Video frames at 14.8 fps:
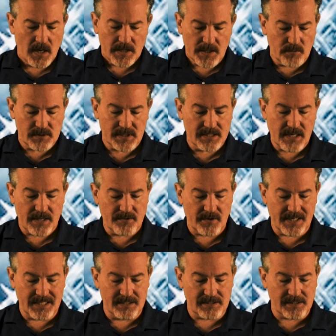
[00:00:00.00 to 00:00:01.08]
There was another
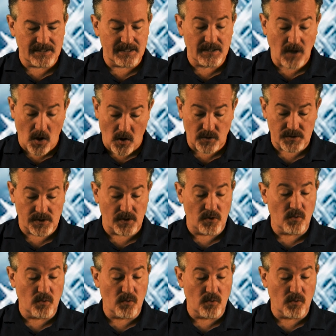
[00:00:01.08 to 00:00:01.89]
incident also